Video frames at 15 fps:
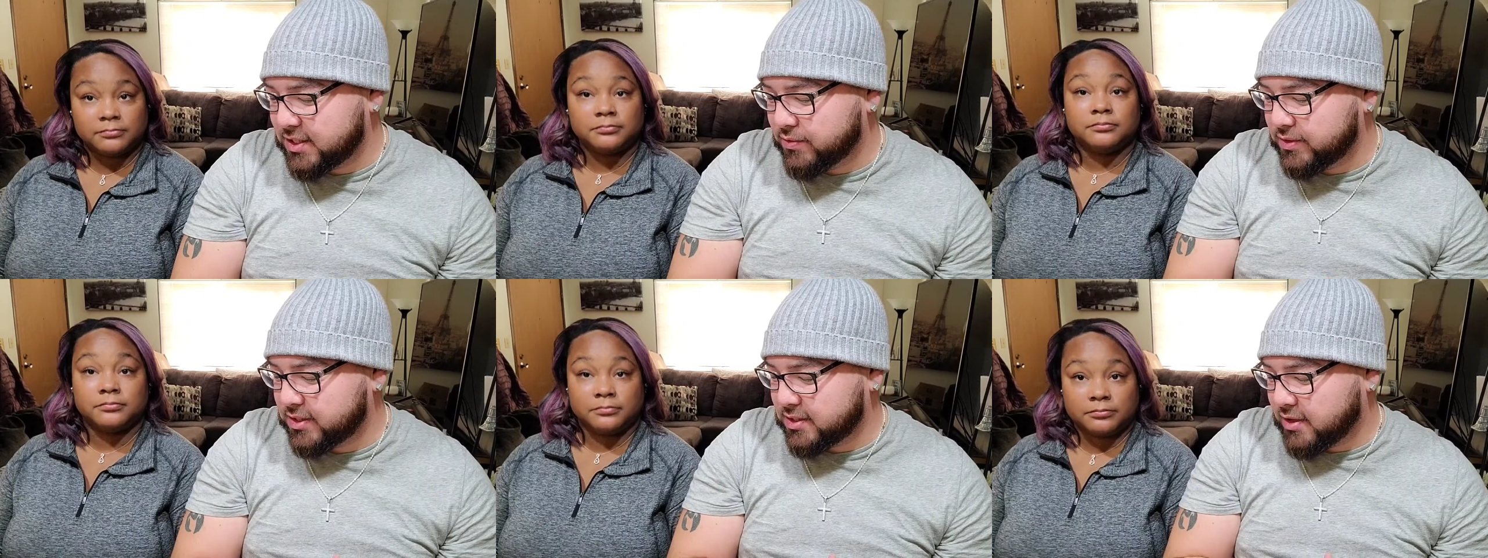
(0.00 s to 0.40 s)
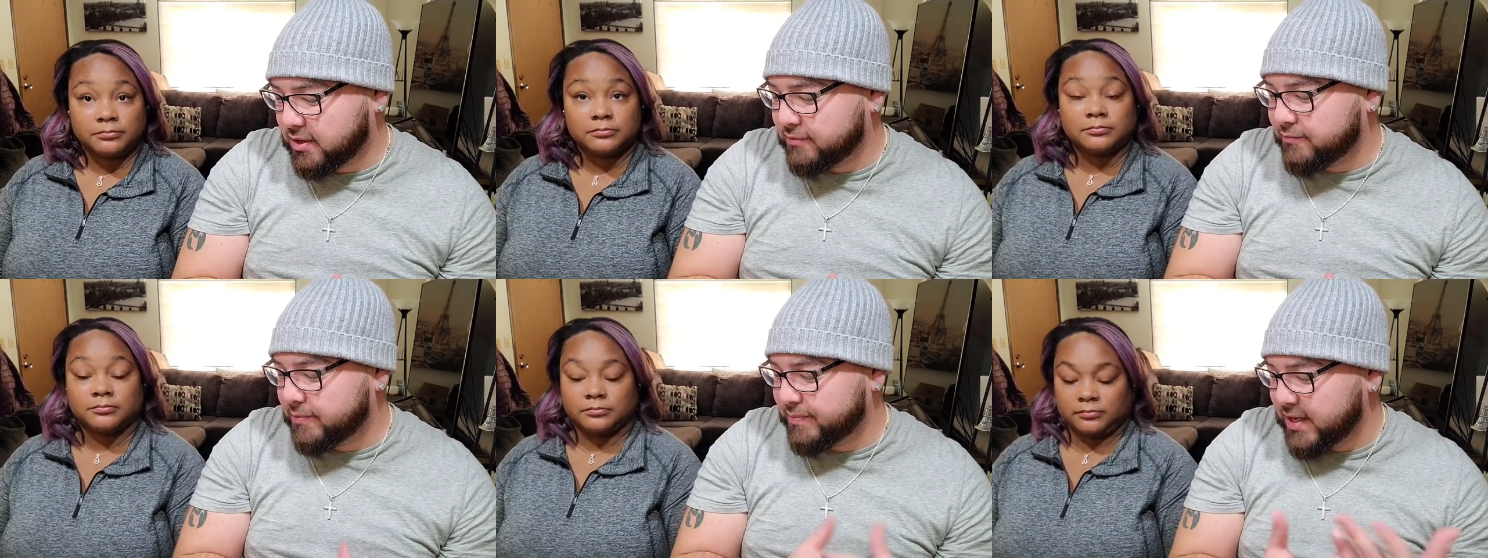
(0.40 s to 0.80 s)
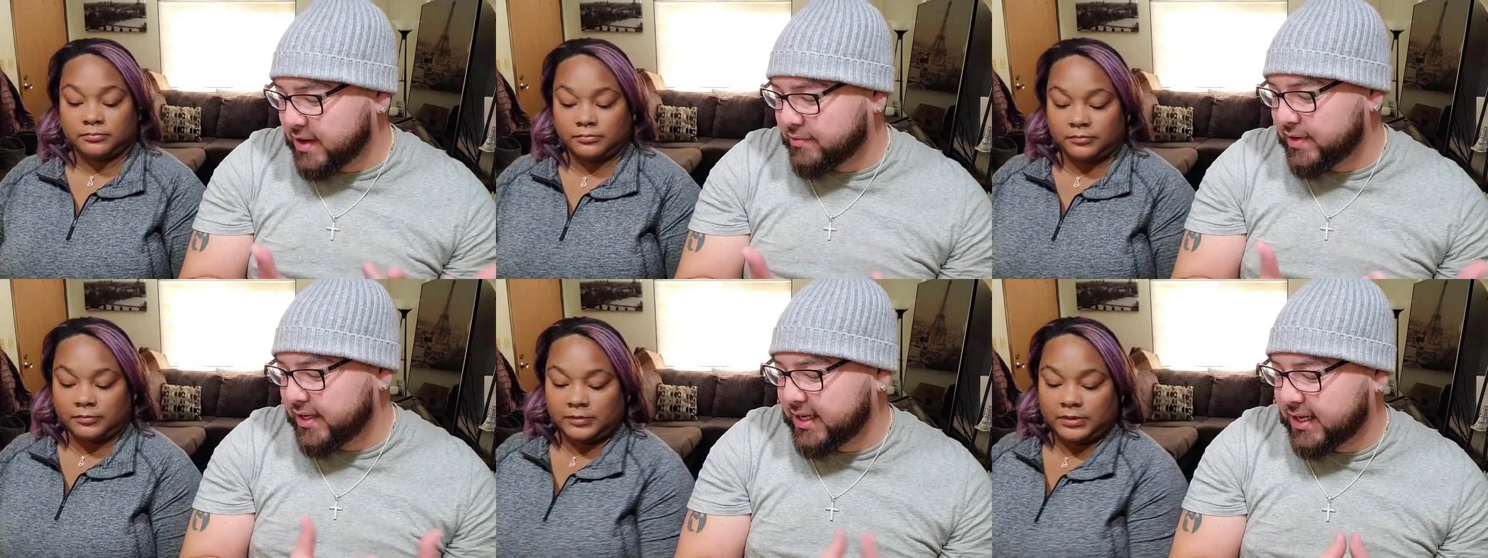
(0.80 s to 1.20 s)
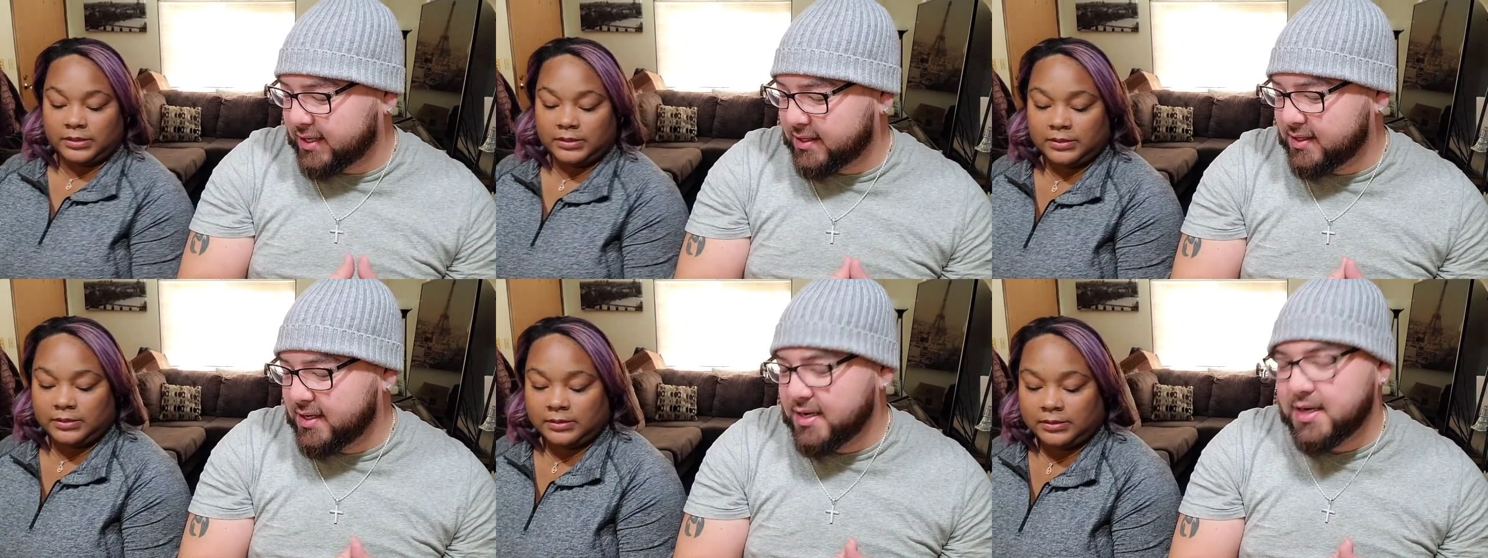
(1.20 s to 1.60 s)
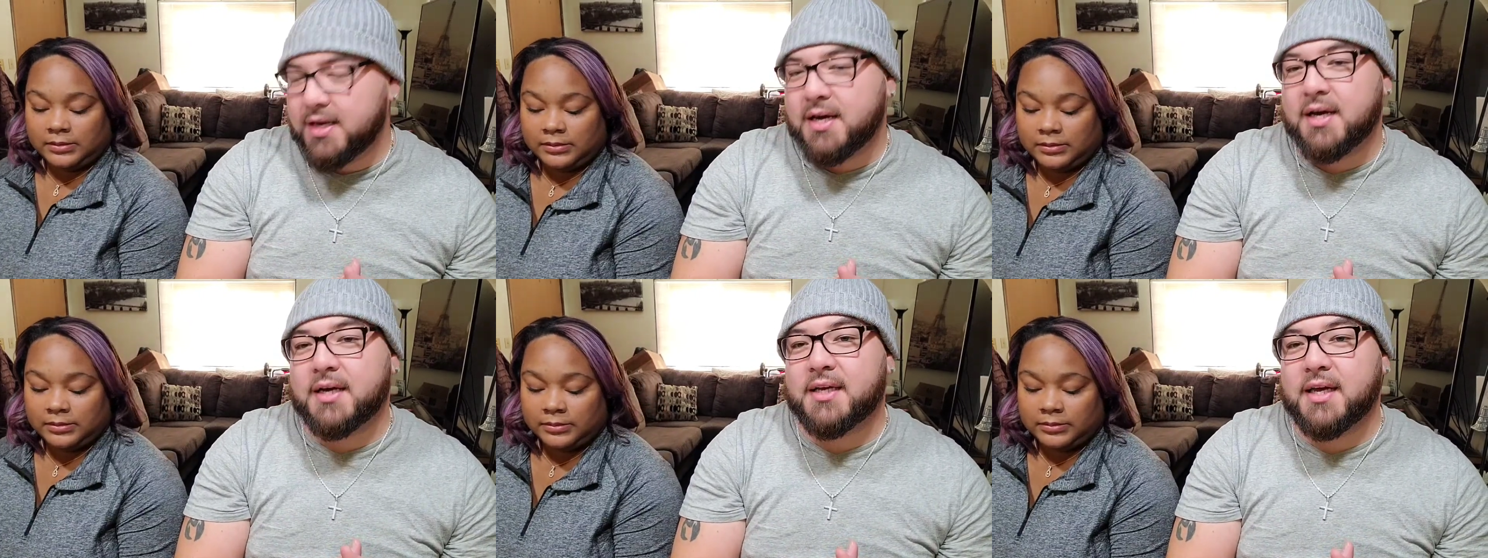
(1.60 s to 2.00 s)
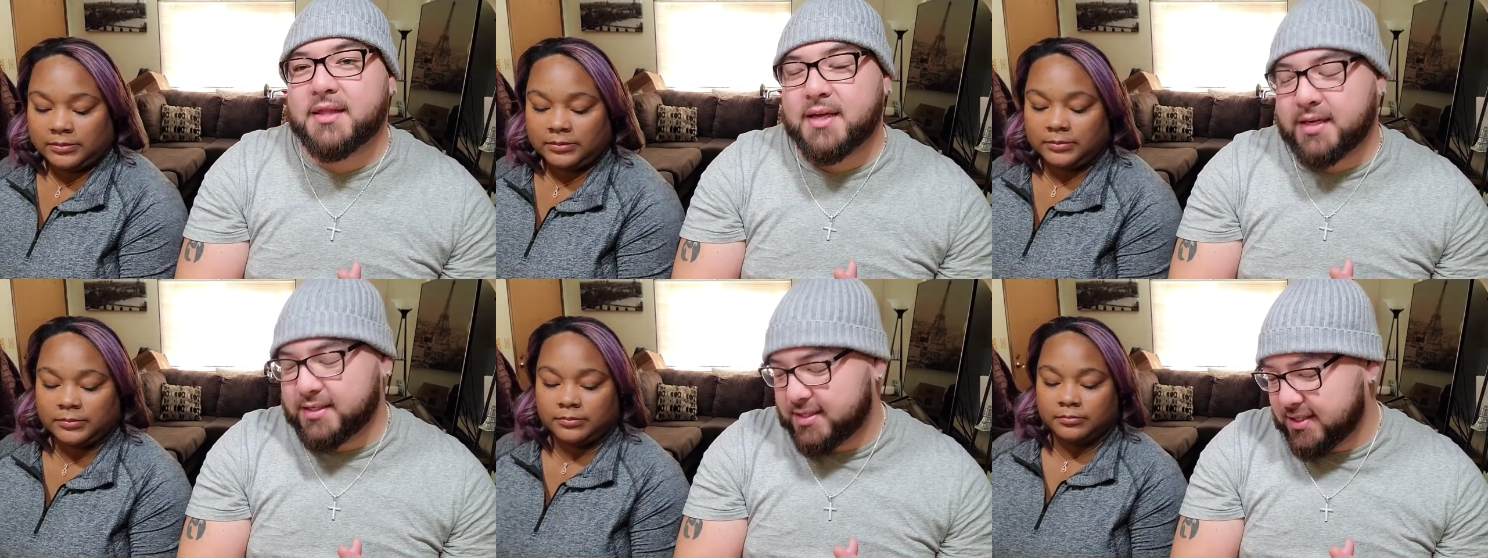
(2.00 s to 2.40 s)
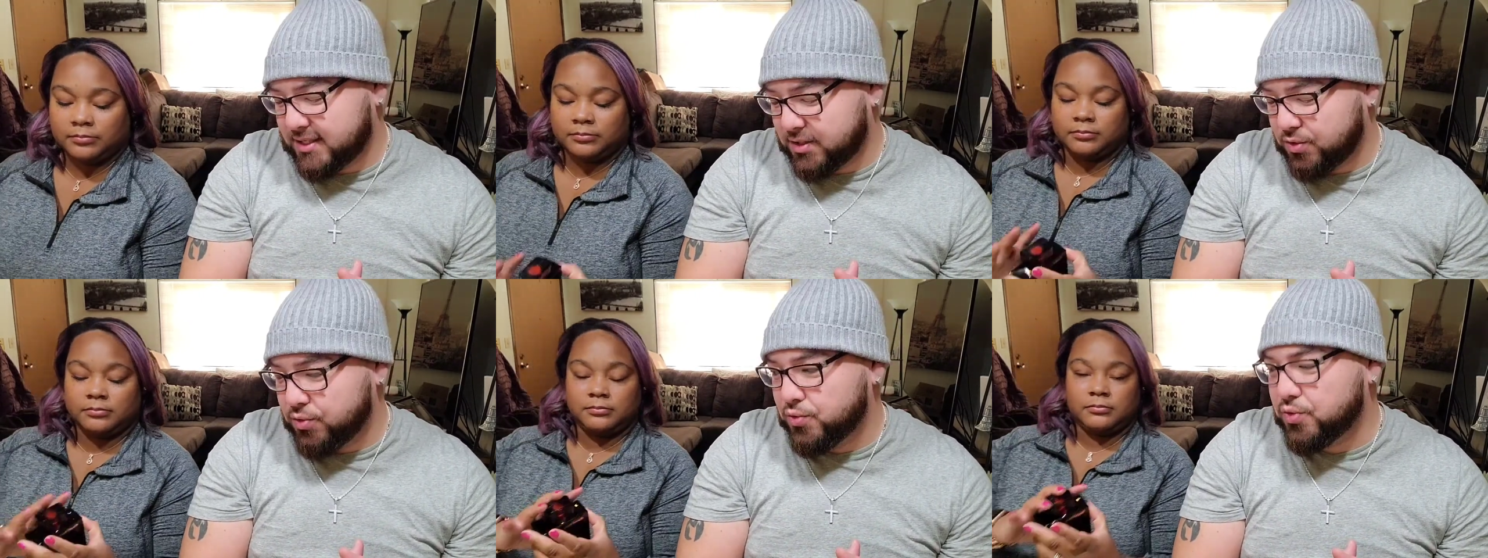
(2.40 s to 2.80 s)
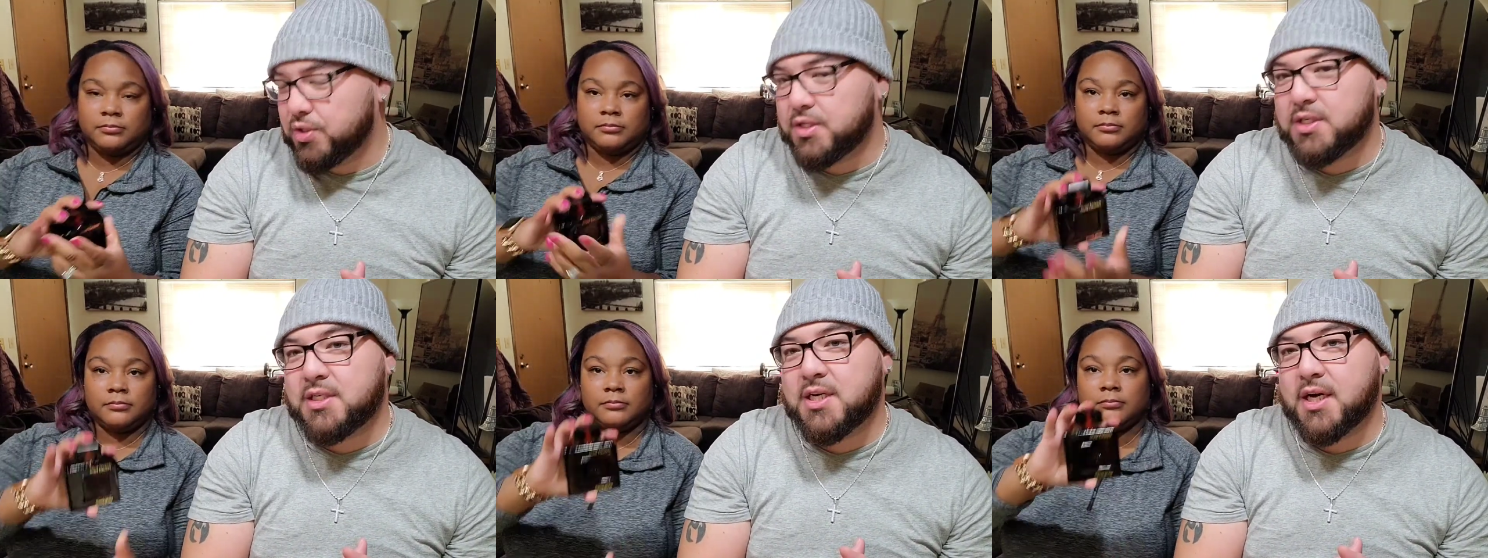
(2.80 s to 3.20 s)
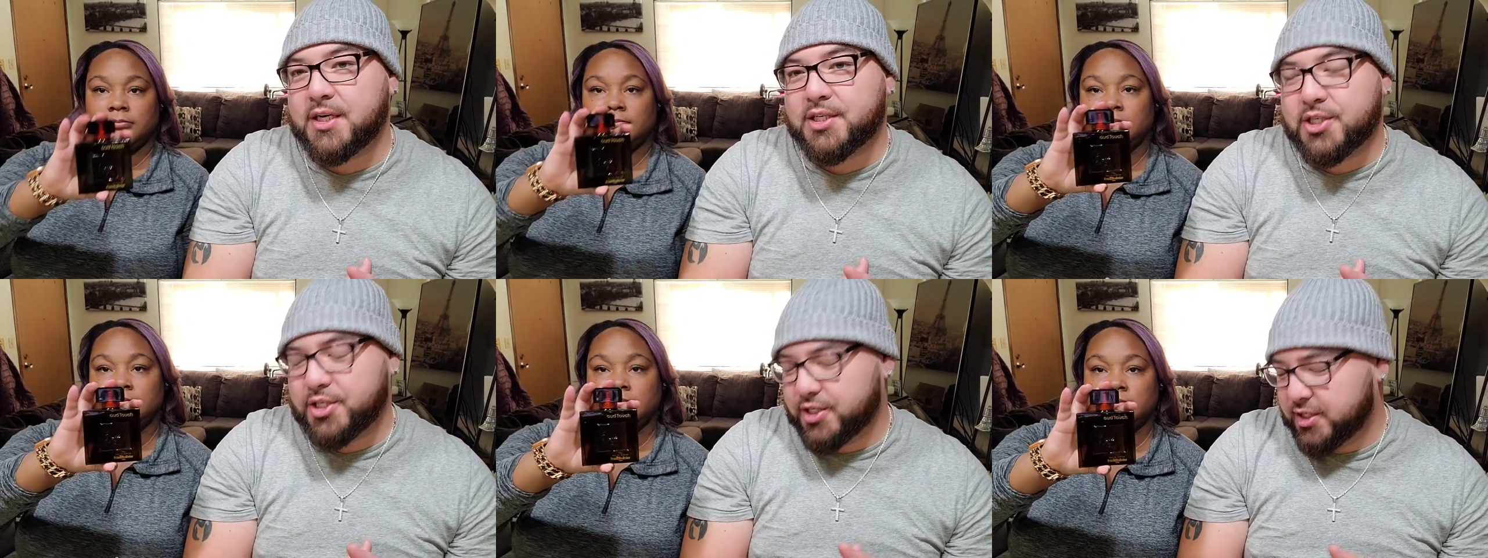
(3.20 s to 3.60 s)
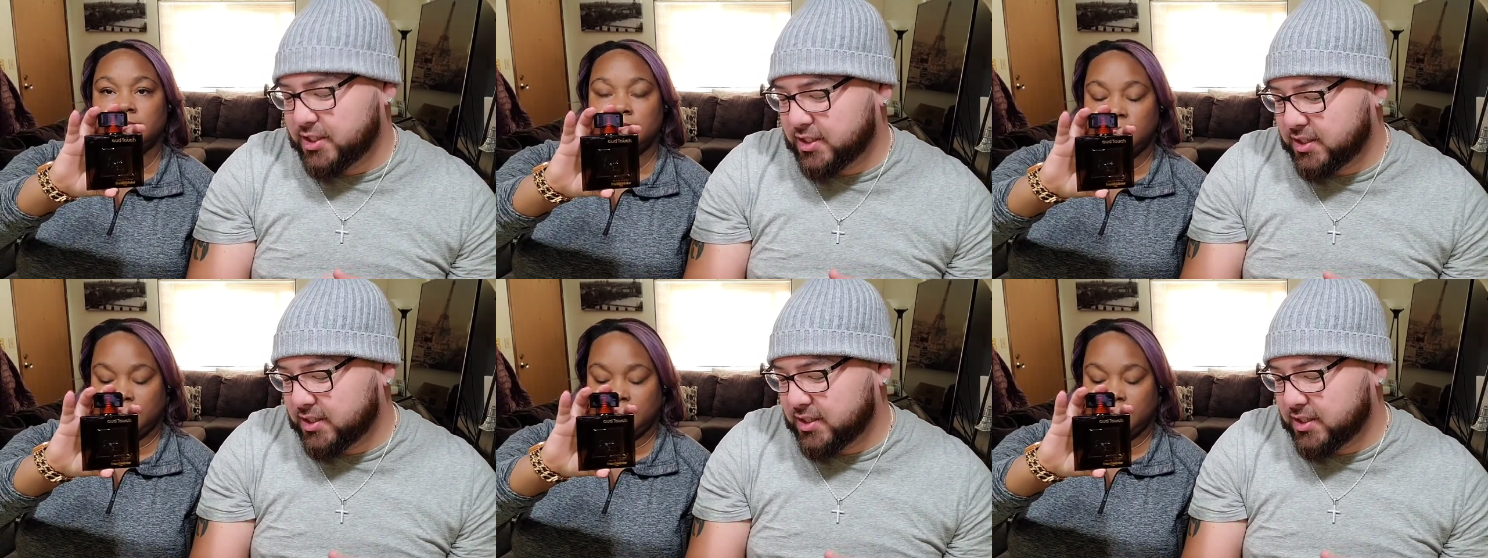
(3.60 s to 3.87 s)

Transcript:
Speaker 1: So we'll start from that one again. Again, that is this Oud Touch.